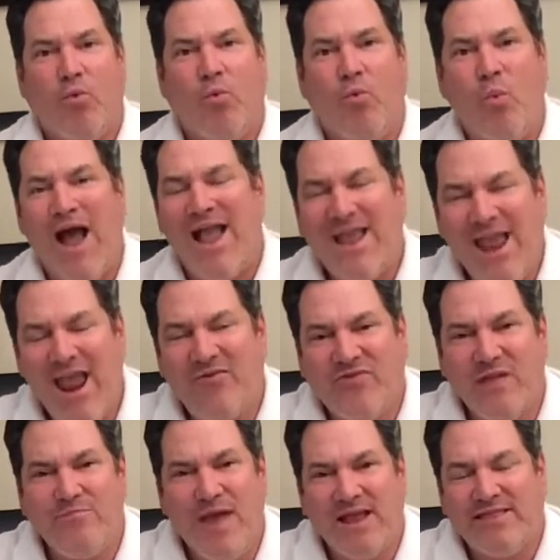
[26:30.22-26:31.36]
why can't
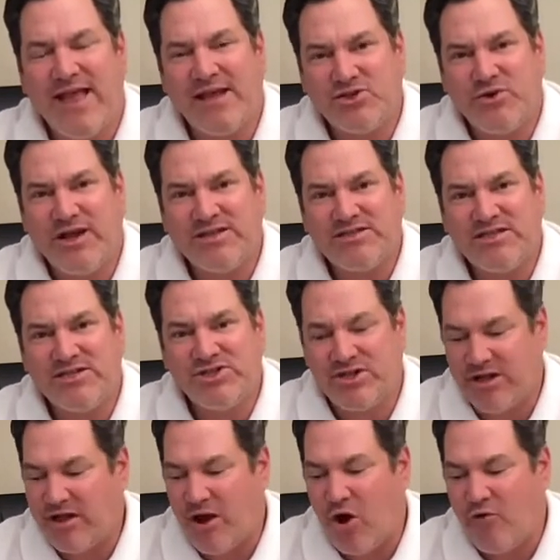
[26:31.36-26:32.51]
they make that
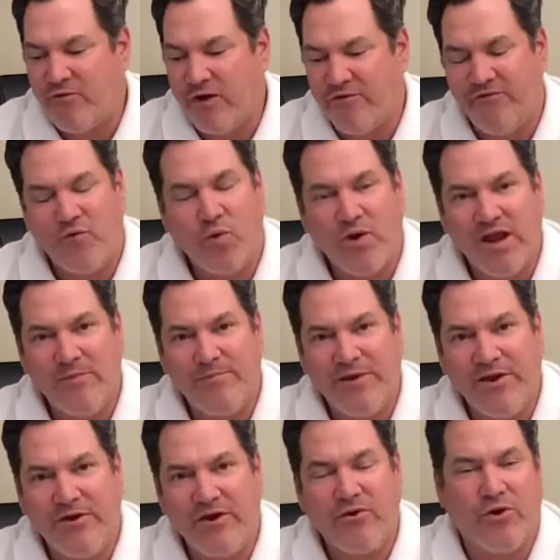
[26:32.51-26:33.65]
transition over a four day
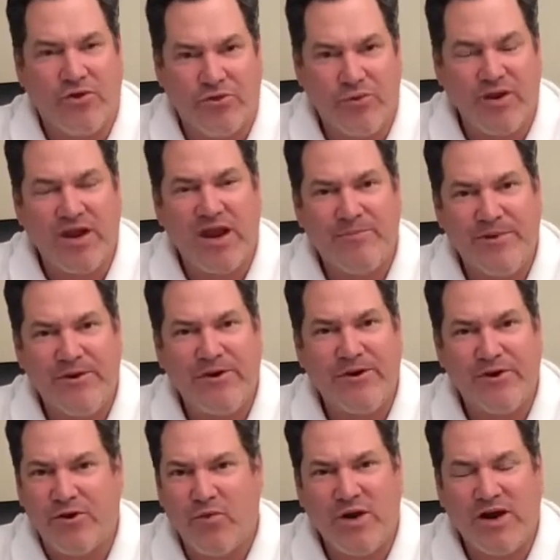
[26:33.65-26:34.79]
period or a three day
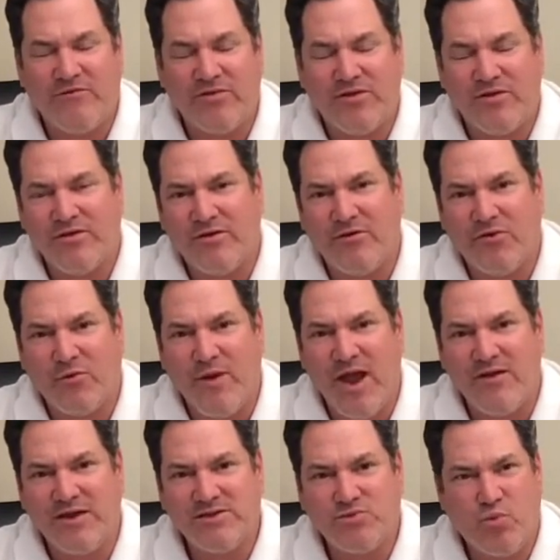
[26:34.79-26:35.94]
period or whatever the or the
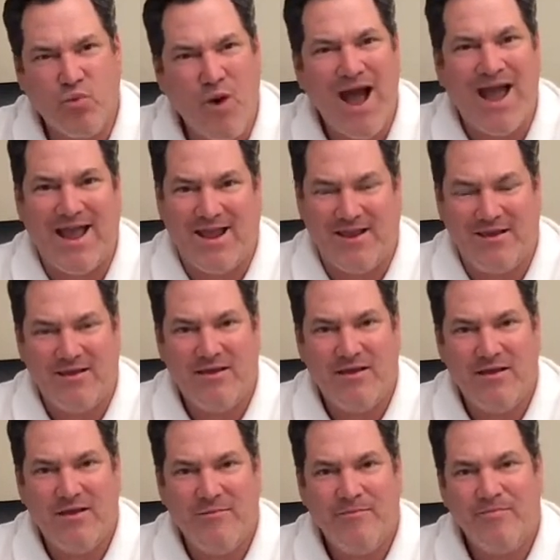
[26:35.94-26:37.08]
round is? Why?
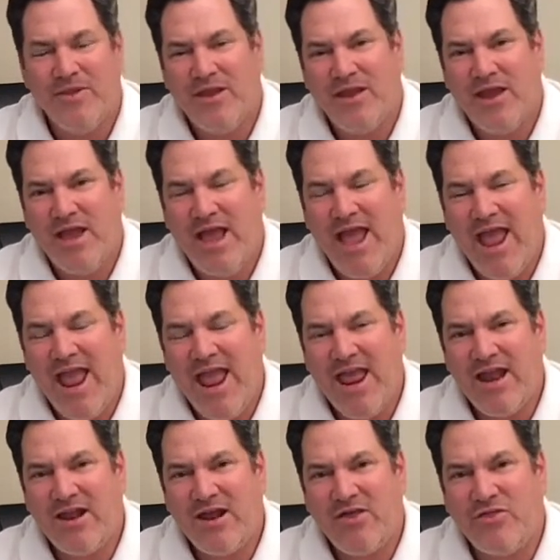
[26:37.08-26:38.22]

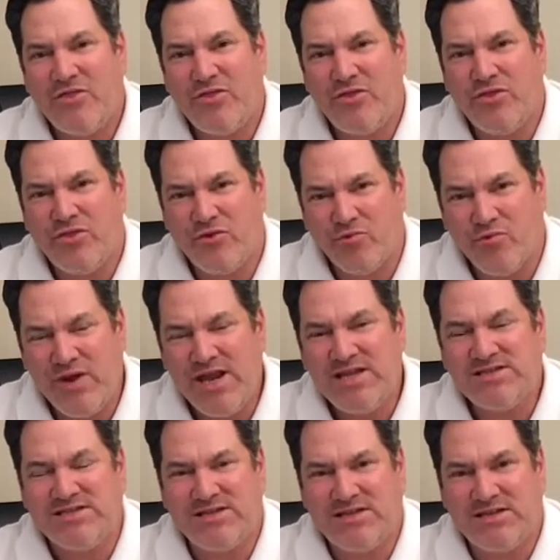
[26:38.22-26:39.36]
And the
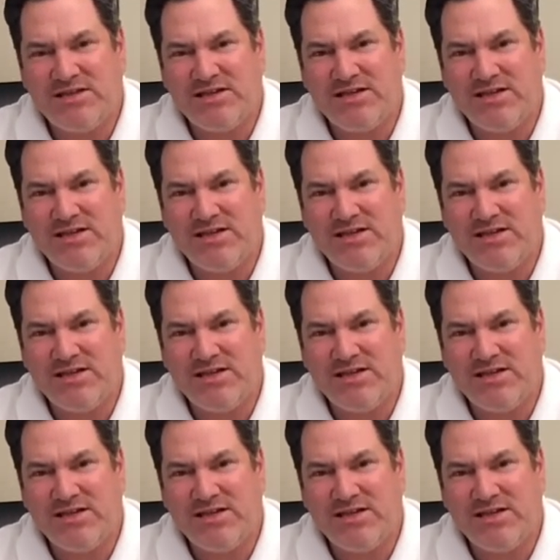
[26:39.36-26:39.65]
reason